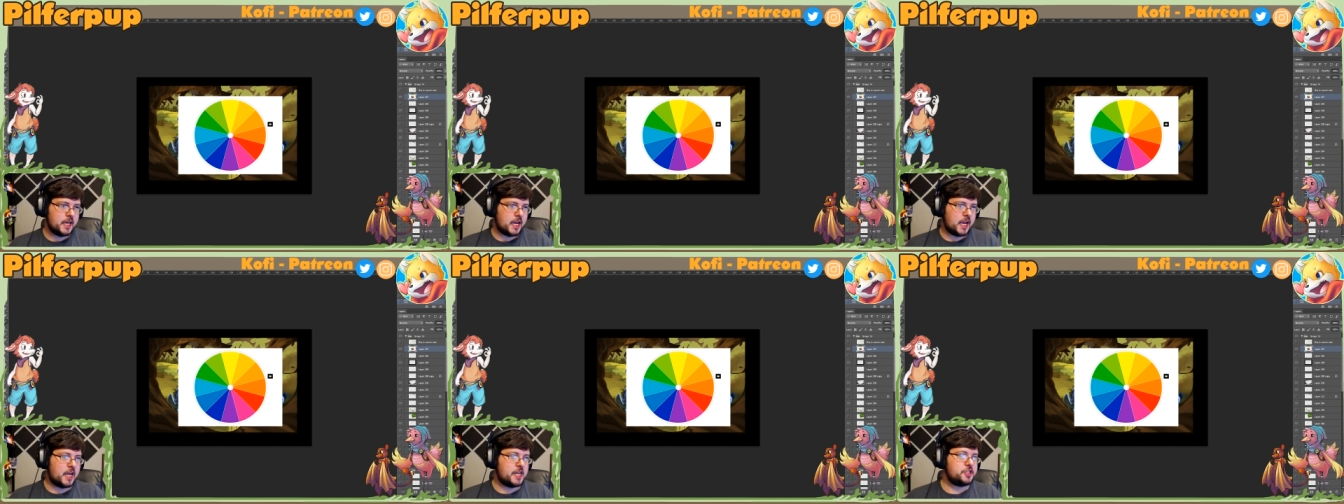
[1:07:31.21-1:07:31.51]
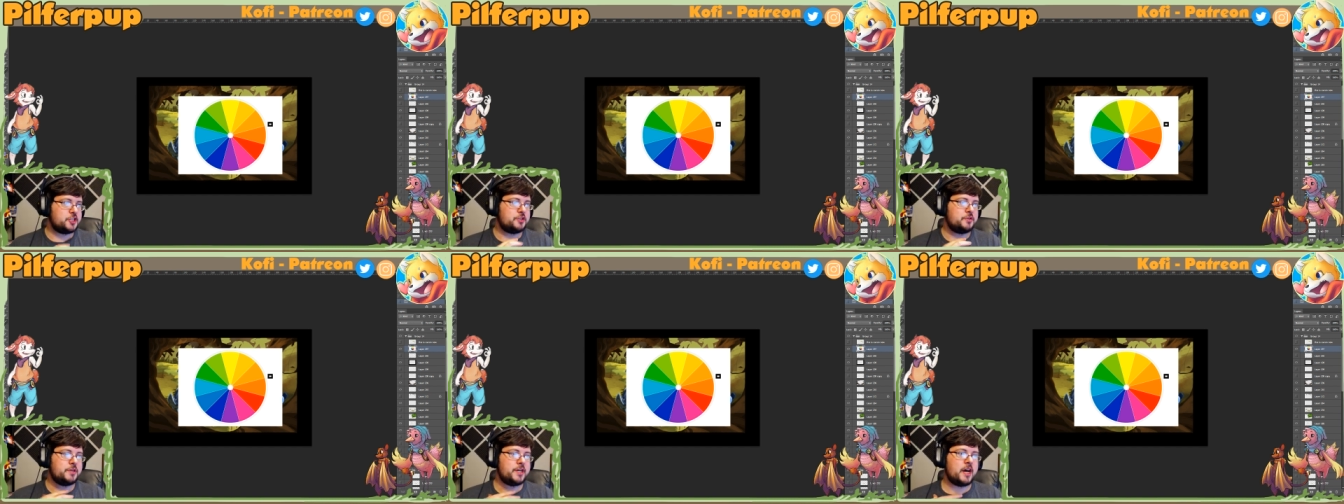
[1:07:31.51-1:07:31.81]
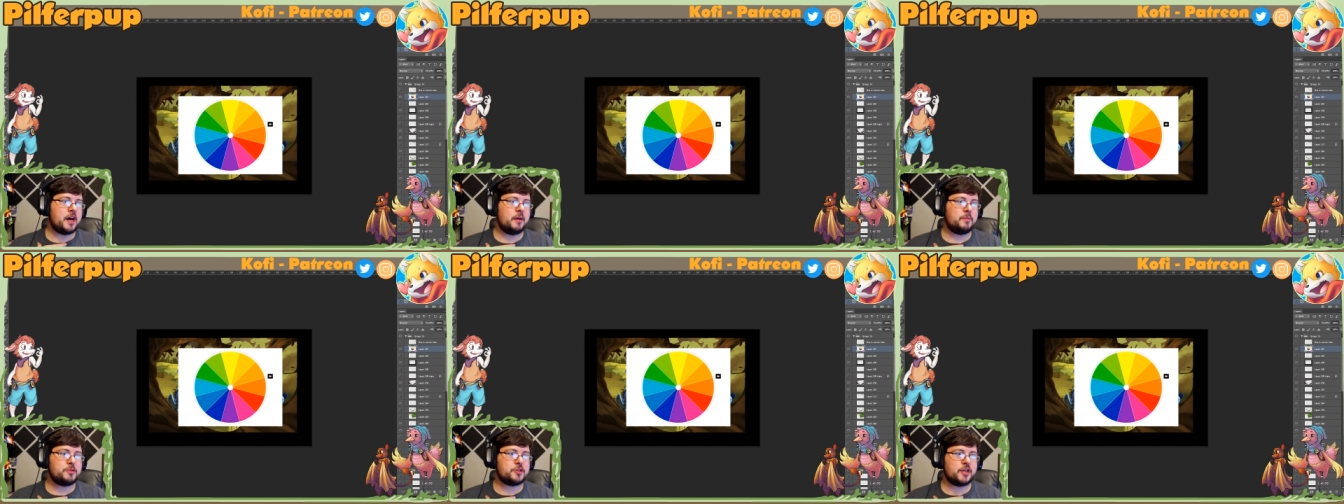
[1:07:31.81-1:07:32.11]
And so
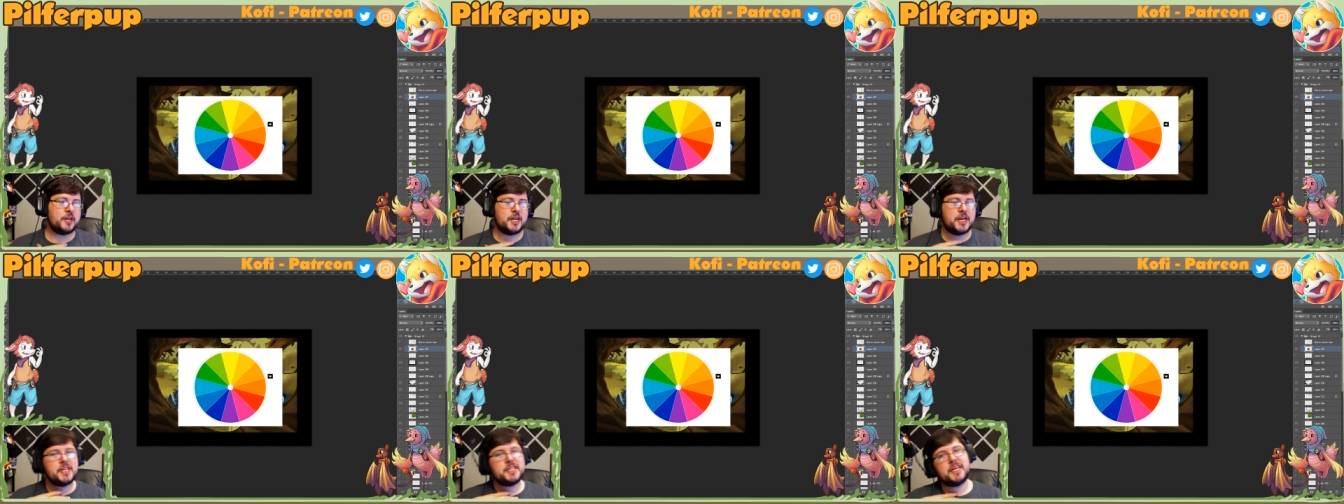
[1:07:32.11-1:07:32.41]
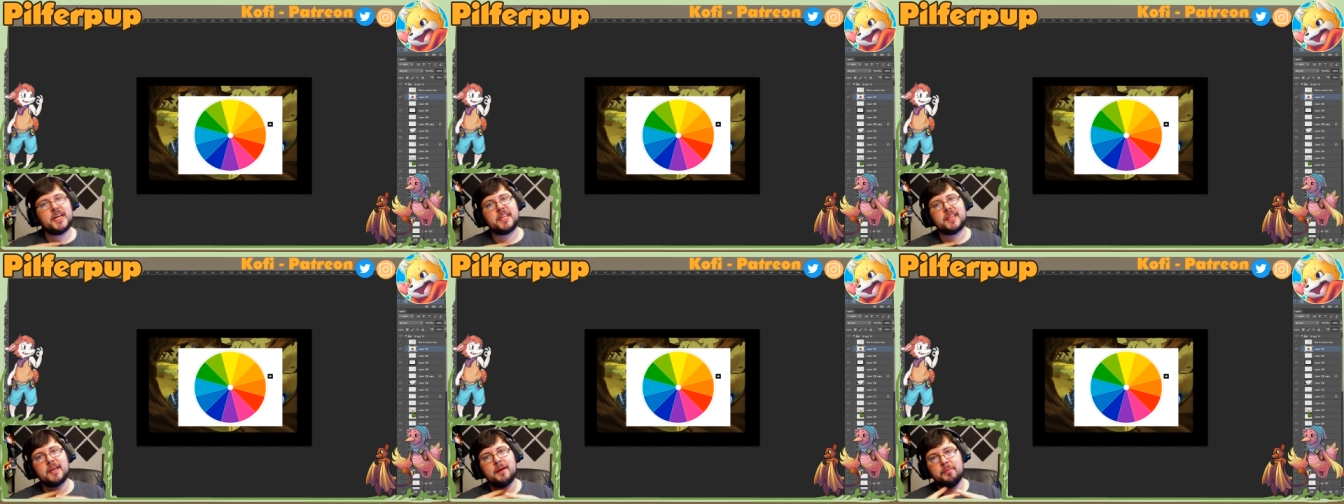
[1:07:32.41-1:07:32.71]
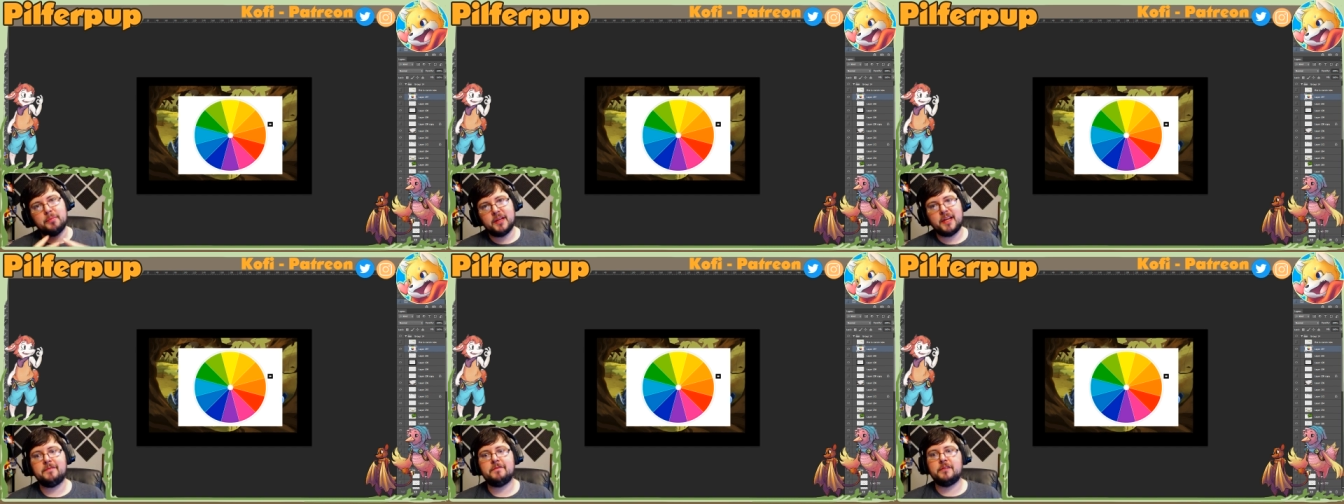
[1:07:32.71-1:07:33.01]
now I'm trying to take that
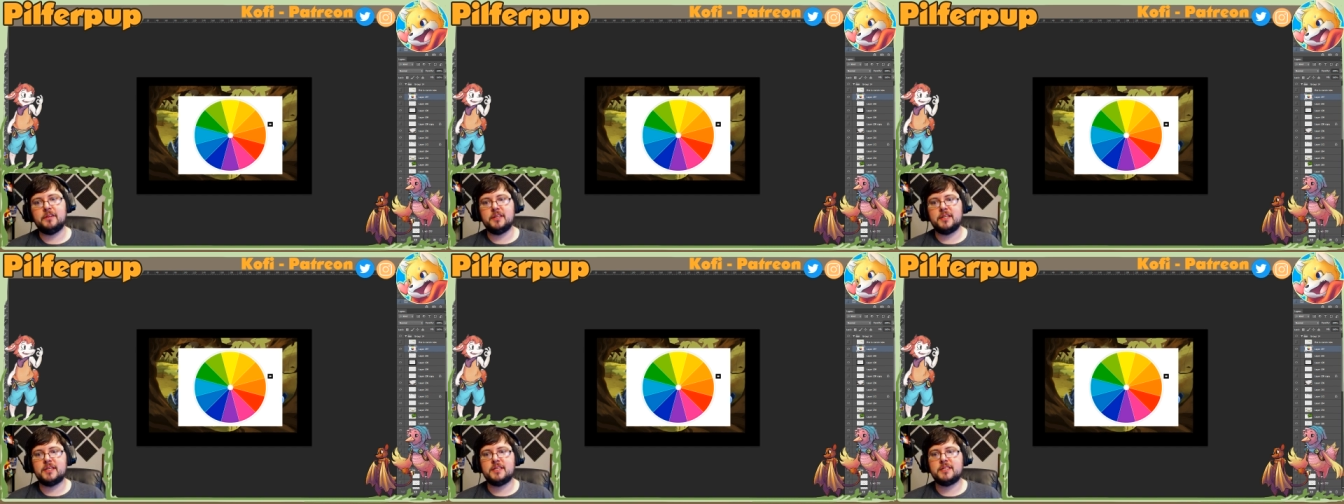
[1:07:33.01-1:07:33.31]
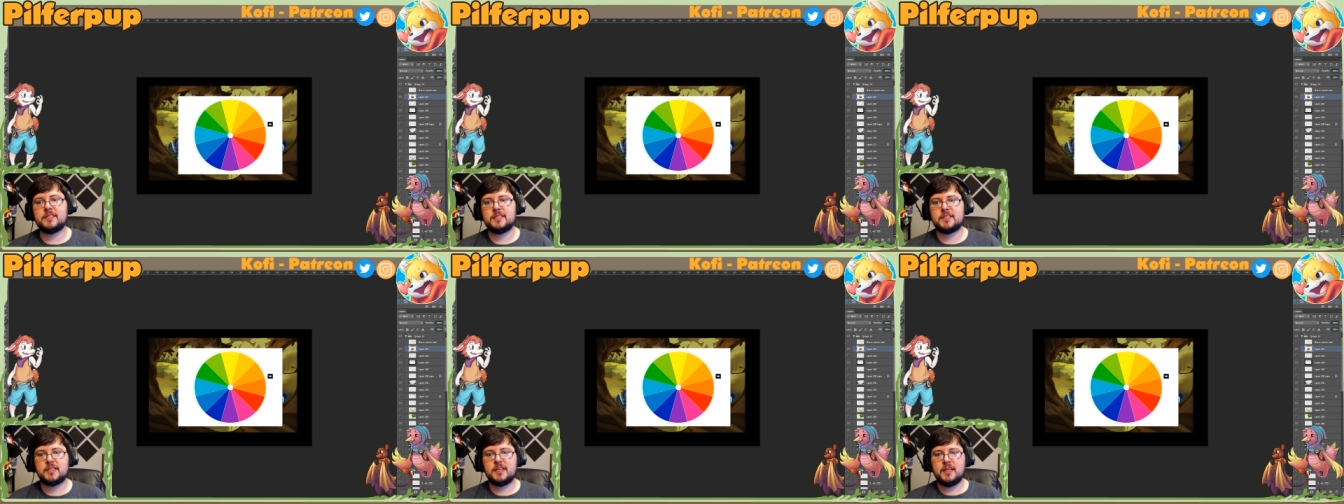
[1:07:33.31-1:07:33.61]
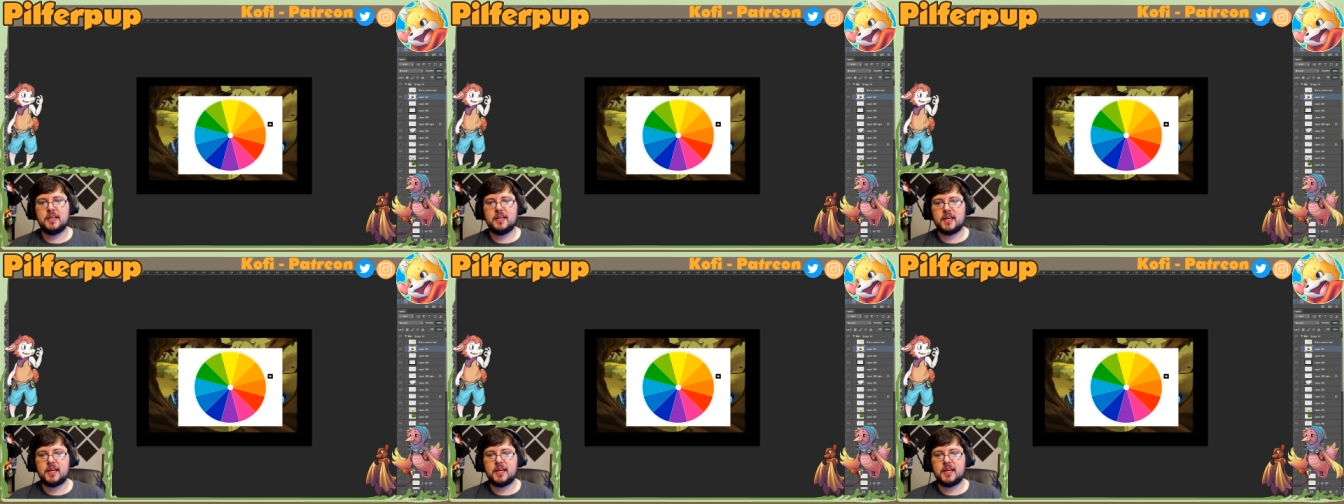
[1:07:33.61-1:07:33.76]
playfulness